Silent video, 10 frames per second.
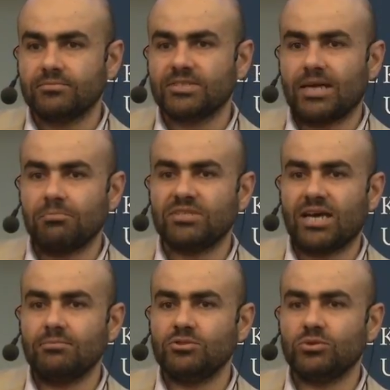
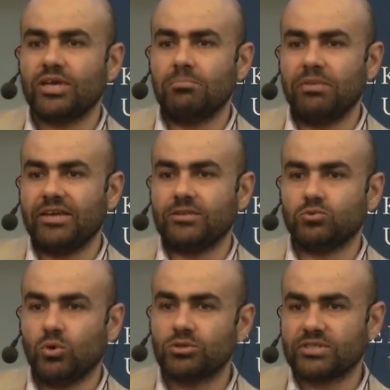sometimes you can make
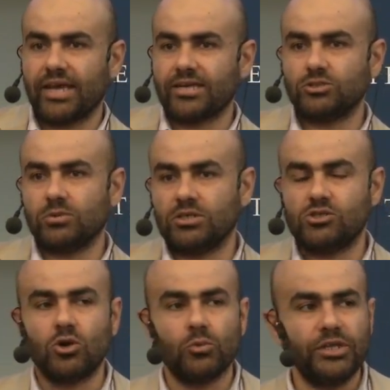it worse, actually.
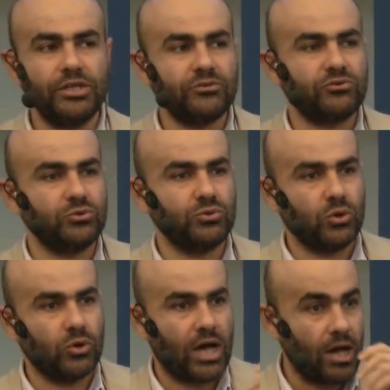So we need to
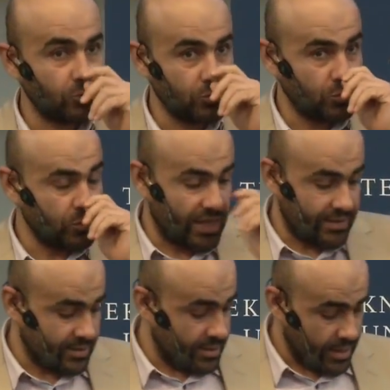know how to do that.